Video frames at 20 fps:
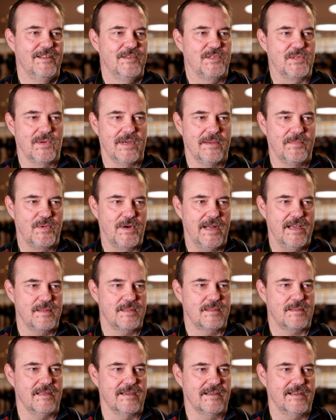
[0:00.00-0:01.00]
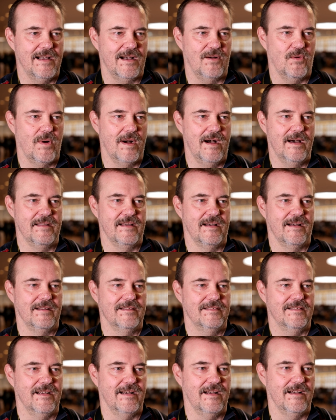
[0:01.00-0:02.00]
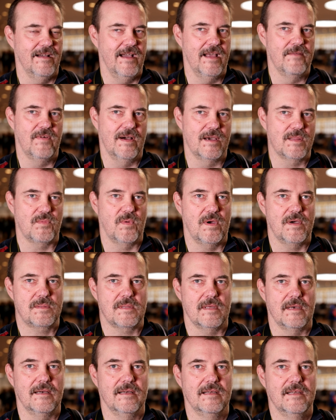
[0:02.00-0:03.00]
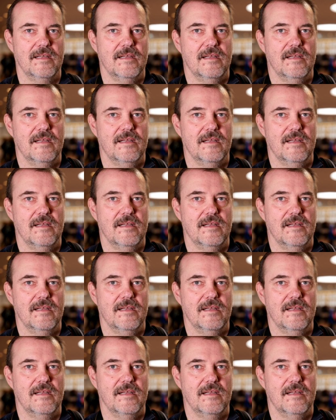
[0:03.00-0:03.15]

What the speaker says: to impress Caruana and vice versa.